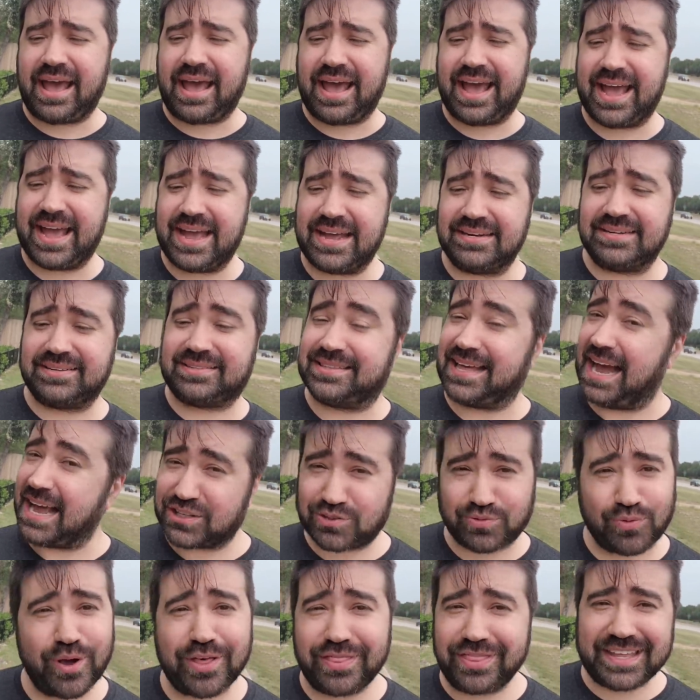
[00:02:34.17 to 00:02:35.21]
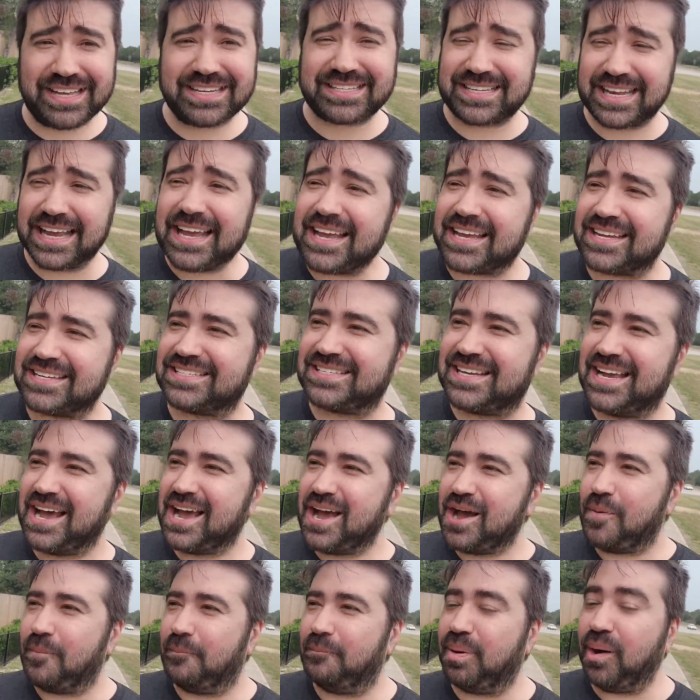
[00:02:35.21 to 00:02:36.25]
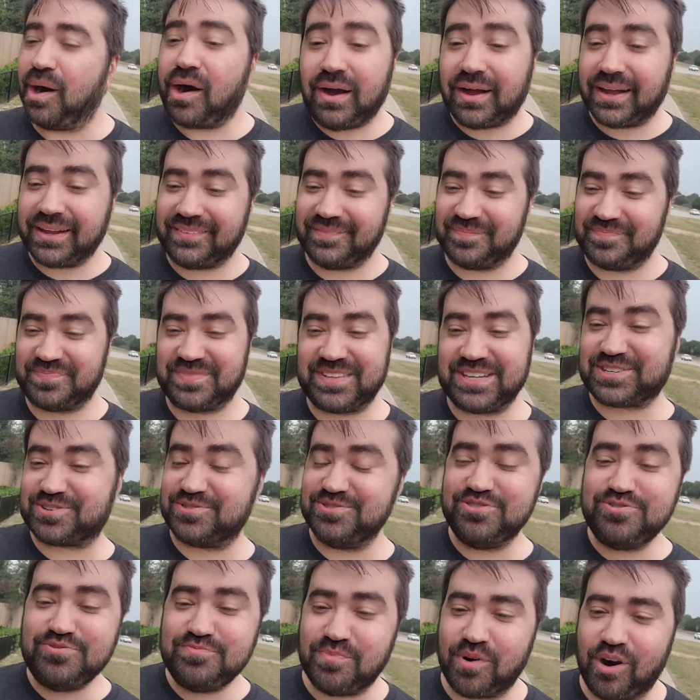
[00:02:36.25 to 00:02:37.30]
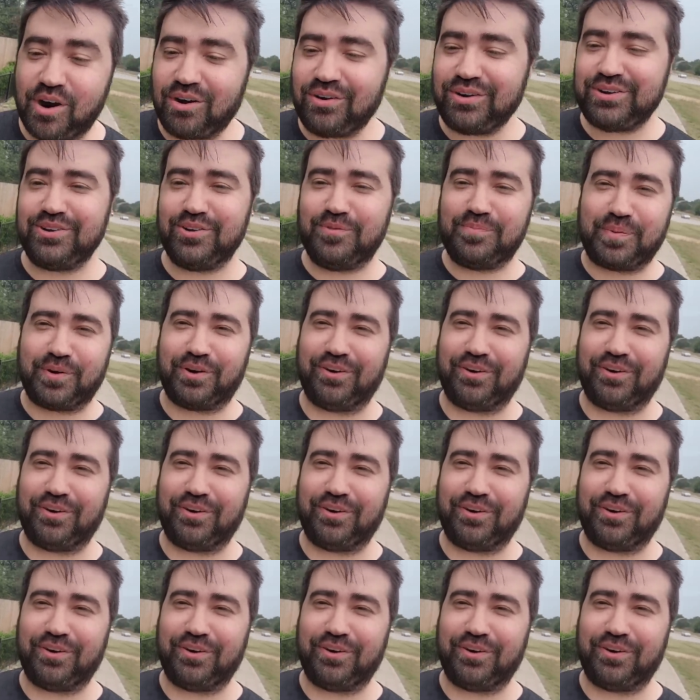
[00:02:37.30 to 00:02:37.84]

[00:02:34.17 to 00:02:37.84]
And that's what this is. But this new Mario